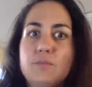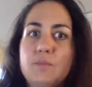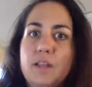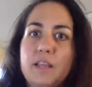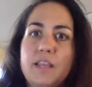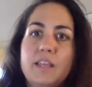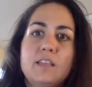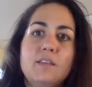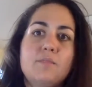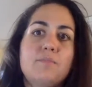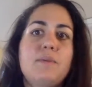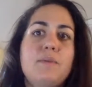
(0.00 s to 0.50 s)

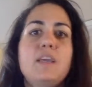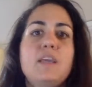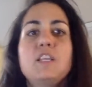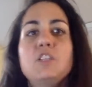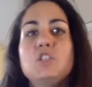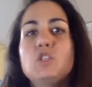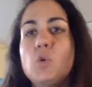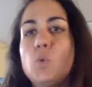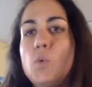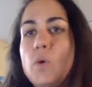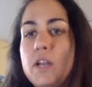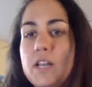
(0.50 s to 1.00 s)
like, in my
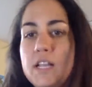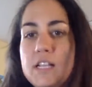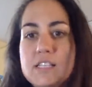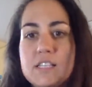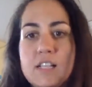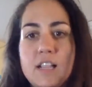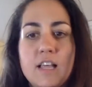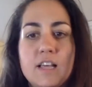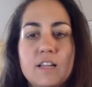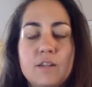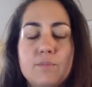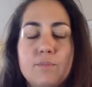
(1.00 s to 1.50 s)
20s, a
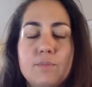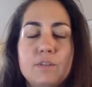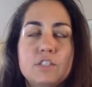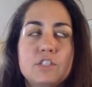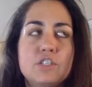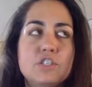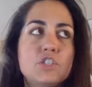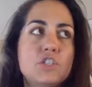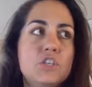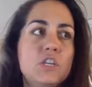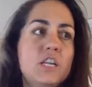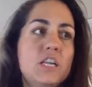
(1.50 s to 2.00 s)
lot of
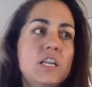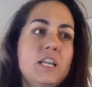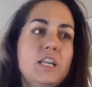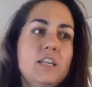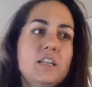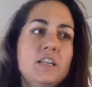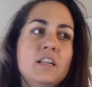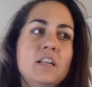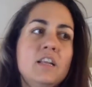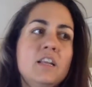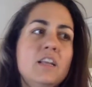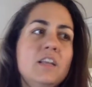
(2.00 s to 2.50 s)
binge drinking
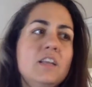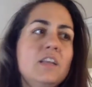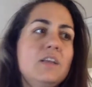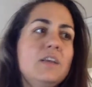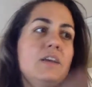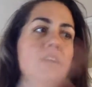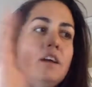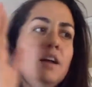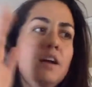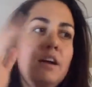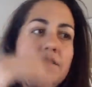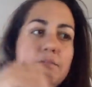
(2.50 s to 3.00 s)
and
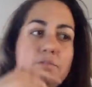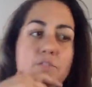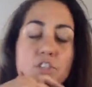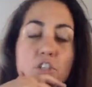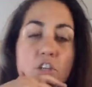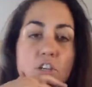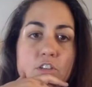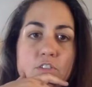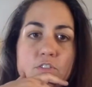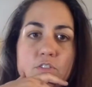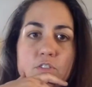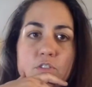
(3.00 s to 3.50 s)

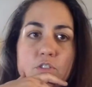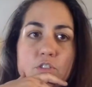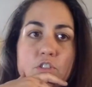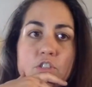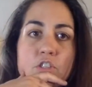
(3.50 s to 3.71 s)
junk food.